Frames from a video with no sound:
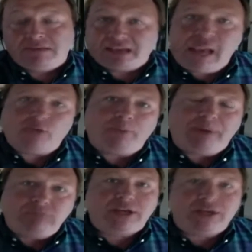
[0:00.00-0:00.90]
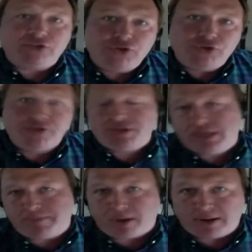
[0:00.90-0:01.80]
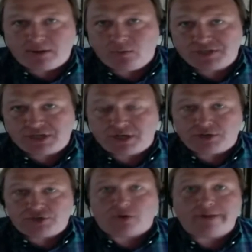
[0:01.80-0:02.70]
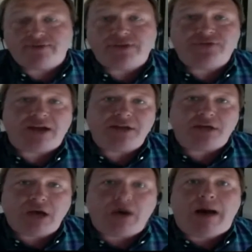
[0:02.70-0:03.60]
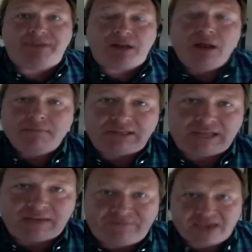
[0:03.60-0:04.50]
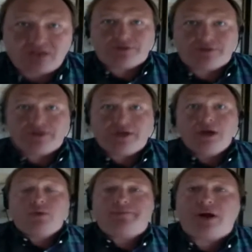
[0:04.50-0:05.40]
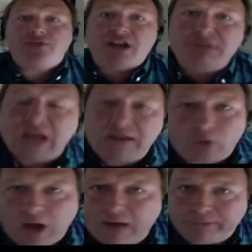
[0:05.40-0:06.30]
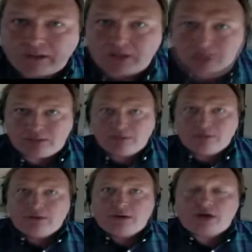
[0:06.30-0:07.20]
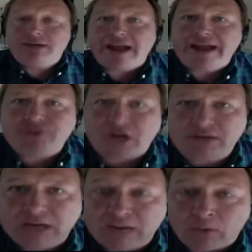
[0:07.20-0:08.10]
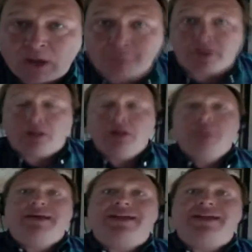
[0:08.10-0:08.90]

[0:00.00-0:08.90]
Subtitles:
But again, the Republicans knew the Tea Party was going to destroy them, so they tried to co-opt it, but they failed. Rick Perry tried to become Ron Paul. Herman Cain tried to become Ron Paul.